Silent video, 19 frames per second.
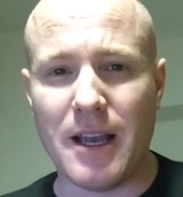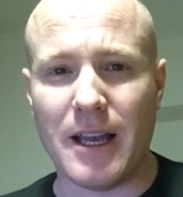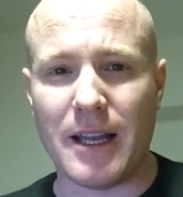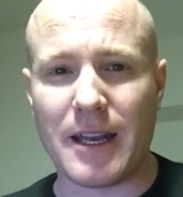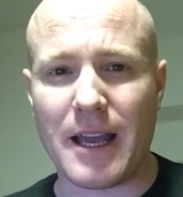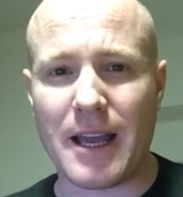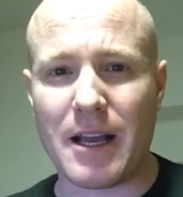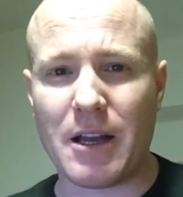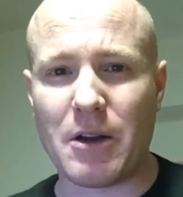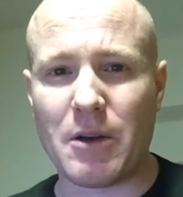
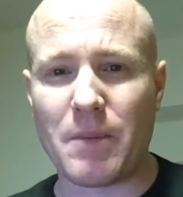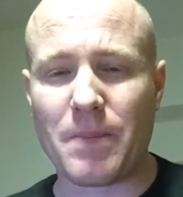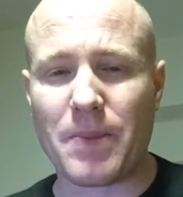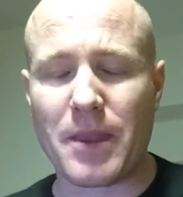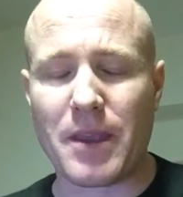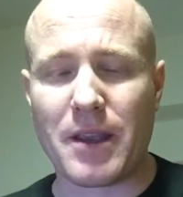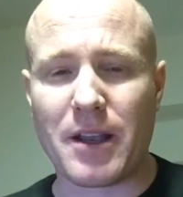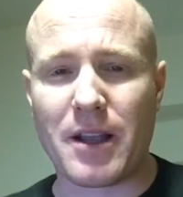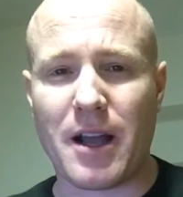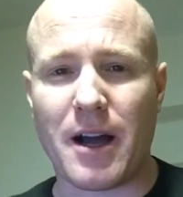And how
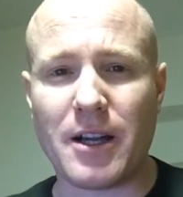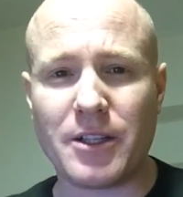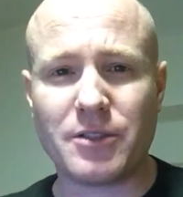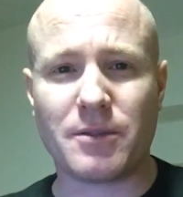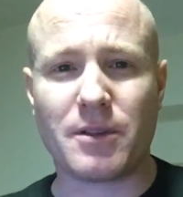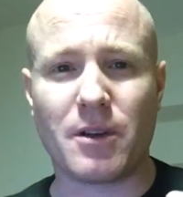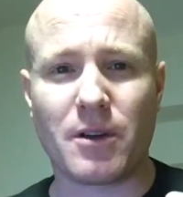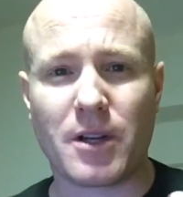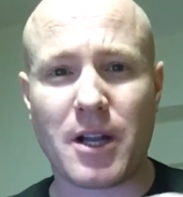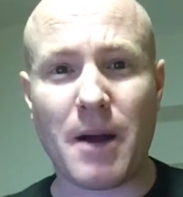
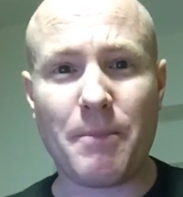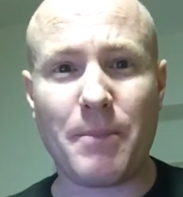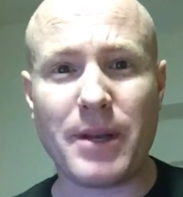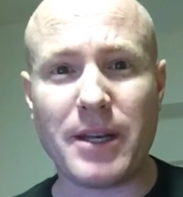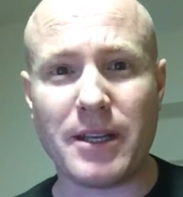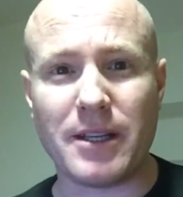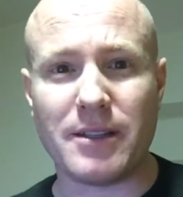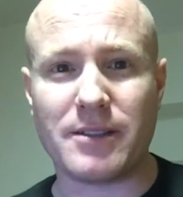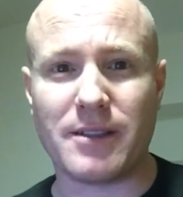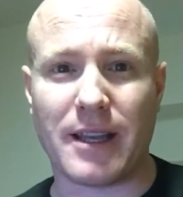
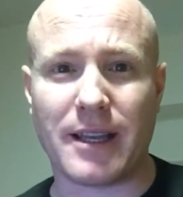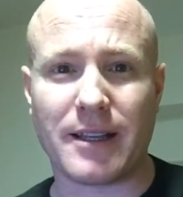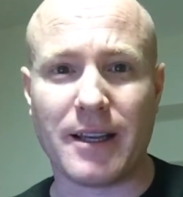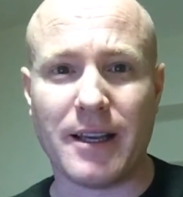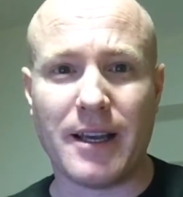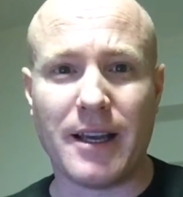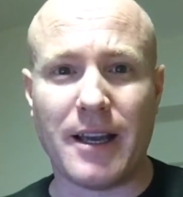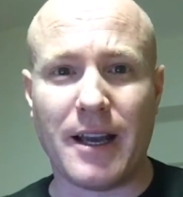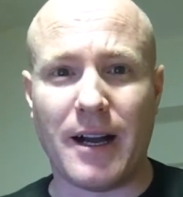companies like